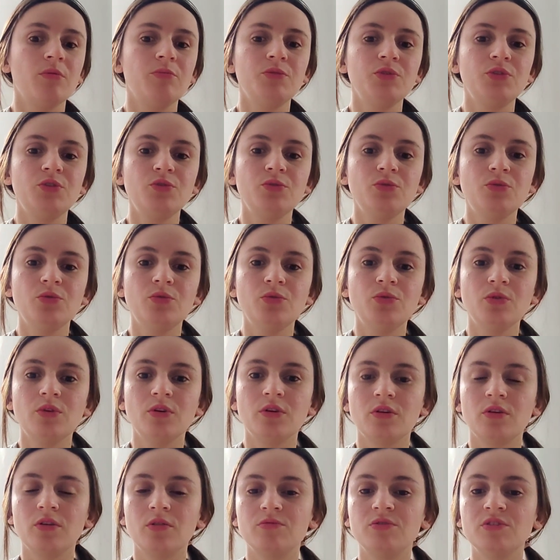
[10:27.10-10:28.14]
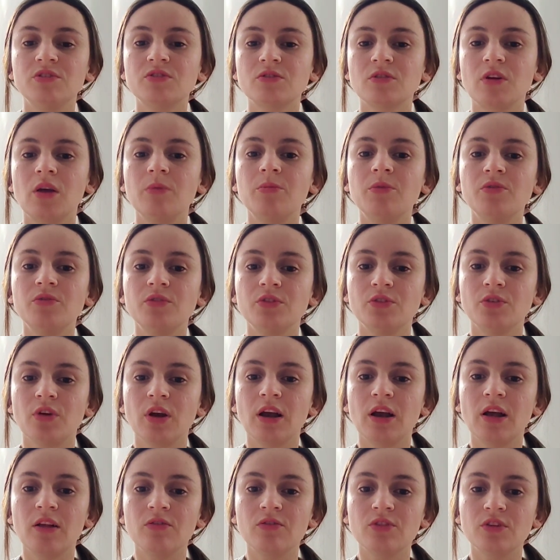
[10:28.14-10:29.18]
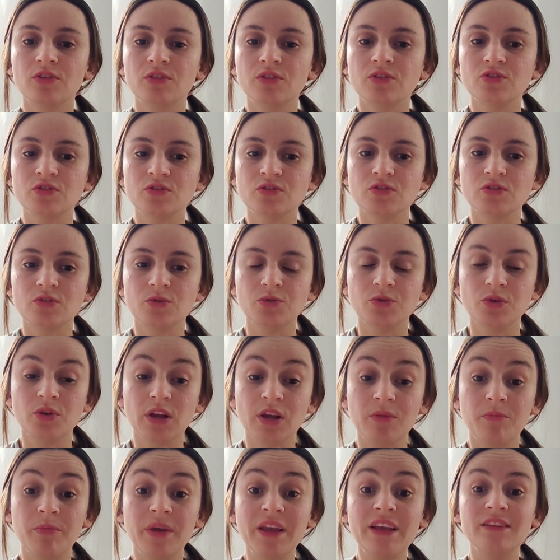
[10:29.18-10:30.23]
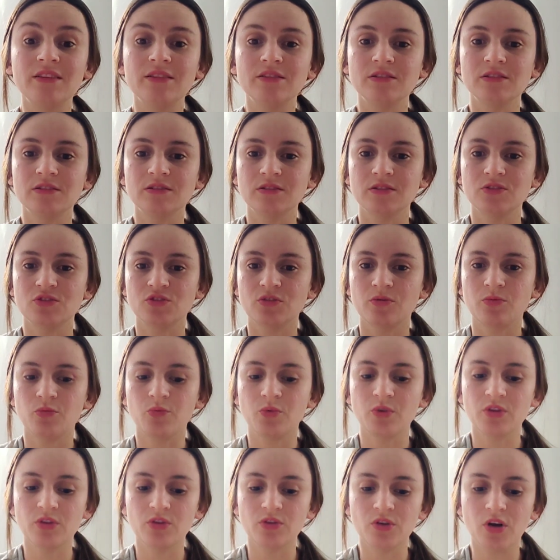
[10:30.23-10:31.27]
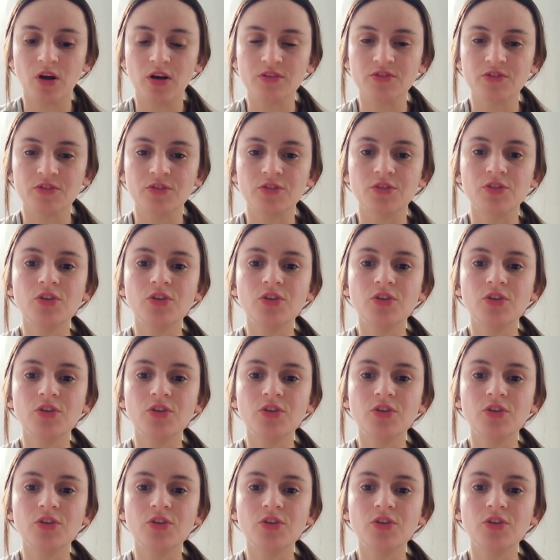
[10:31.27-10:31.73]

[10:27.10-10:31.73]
you describe even your health conditions, so you can make this decision with the doctor.